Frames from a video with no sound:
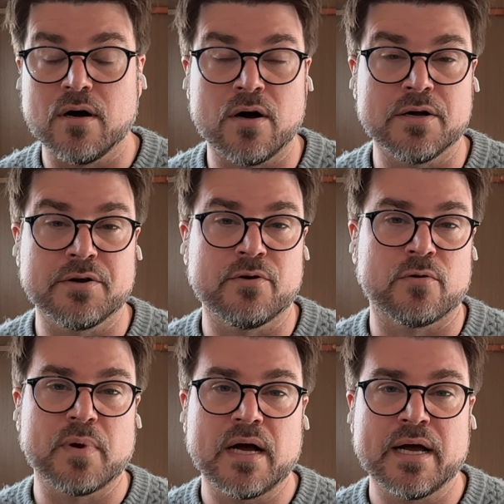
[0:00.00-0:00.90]
on your
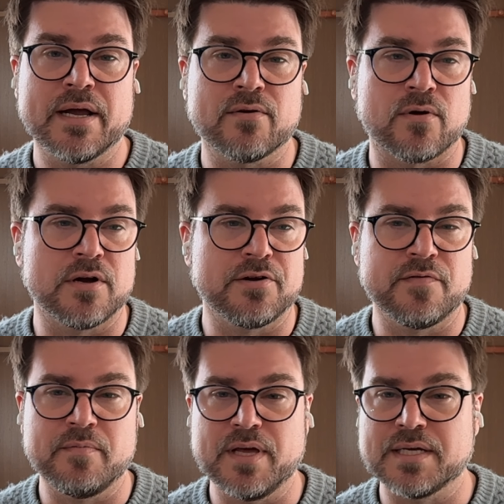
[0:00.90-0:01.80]
Pi or on your
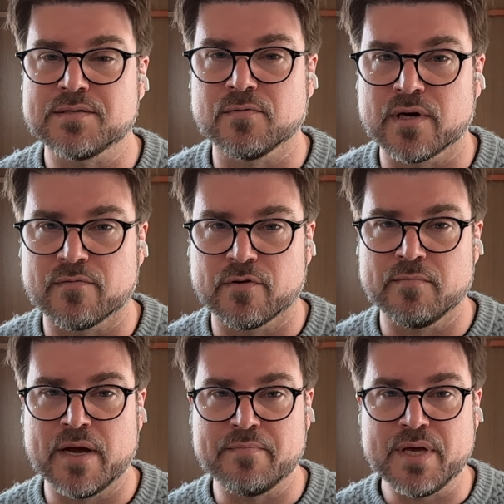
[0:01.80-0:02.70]
VPS or whatever it
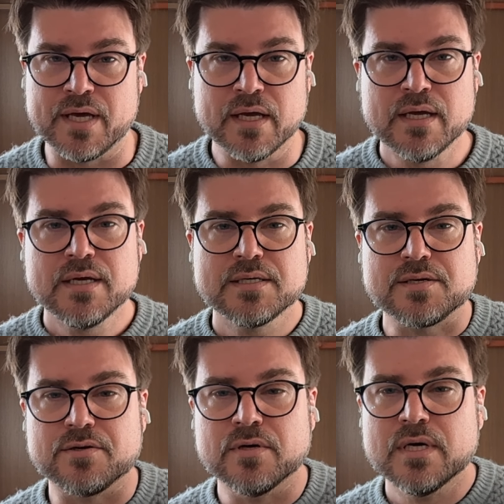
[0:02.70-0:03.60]
might be.
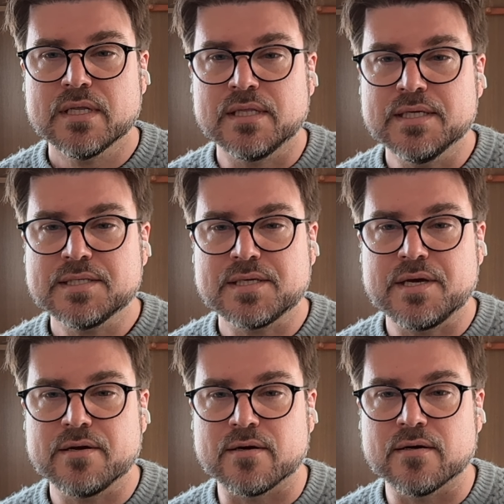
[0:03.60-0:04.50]
So this
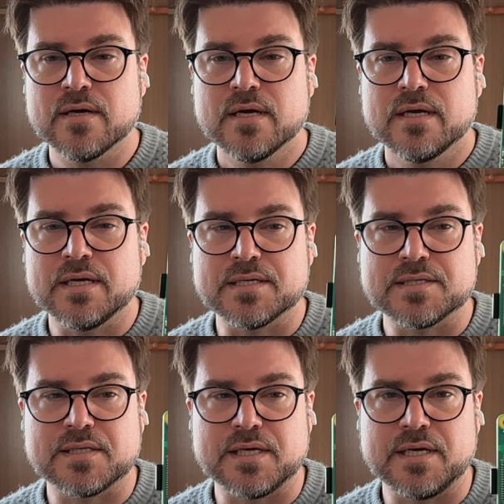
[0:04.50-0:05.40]
here
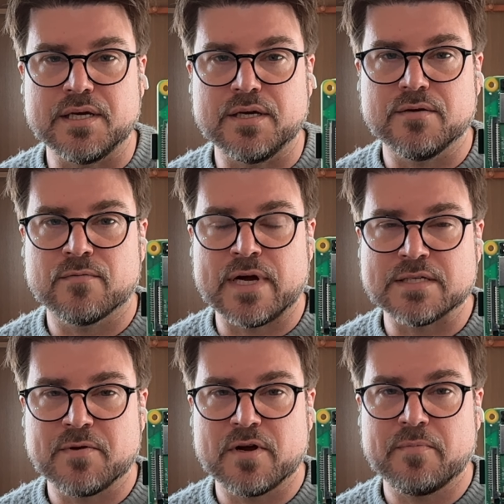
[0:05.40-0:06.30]
is the
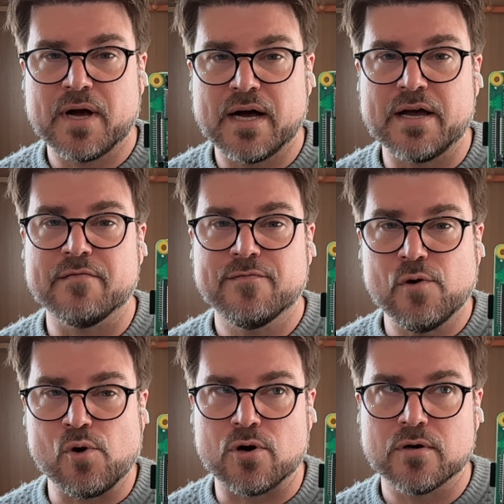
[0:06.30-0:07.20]
Raspberry Pi
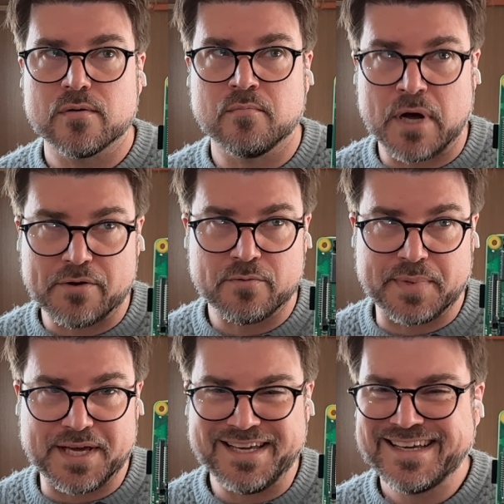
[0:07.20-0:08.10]
4 Model
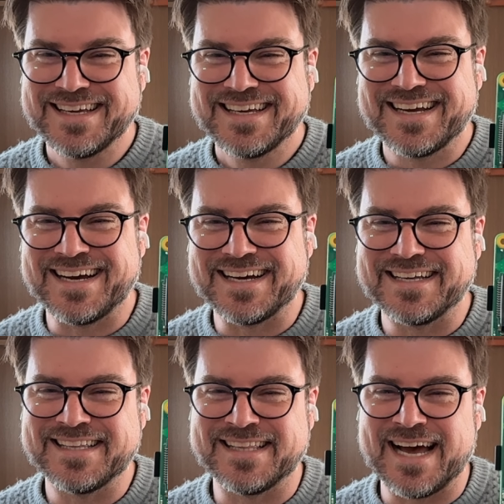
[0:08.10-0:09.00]
B
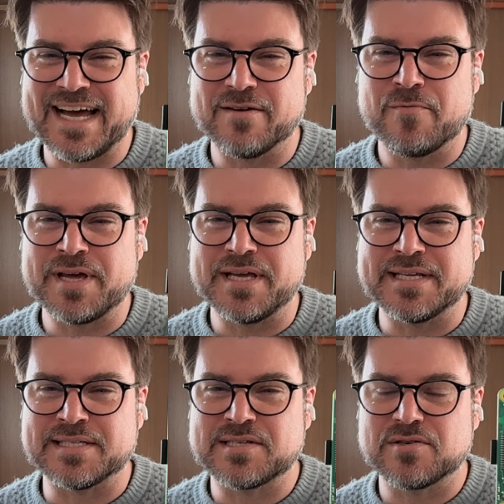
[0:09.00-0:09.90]
that we
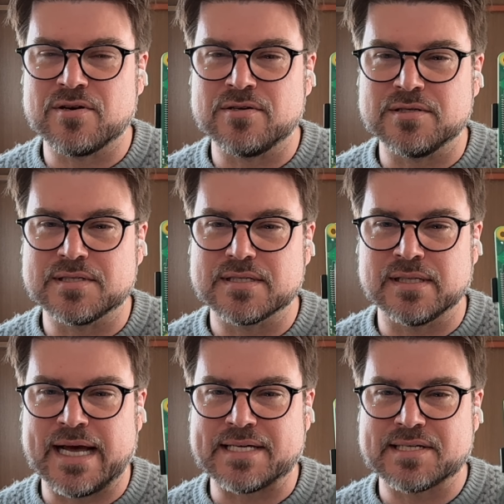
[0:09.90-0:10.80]
installed
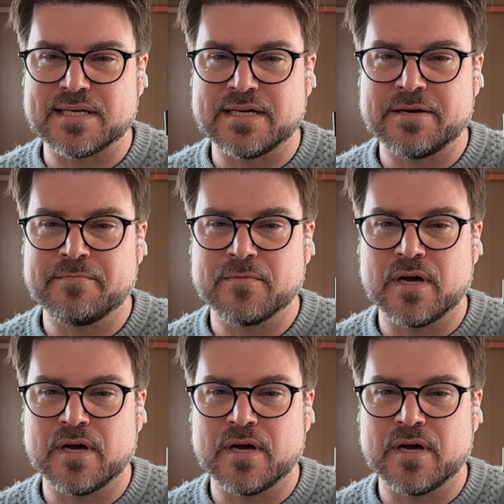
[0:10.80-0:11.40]
last time.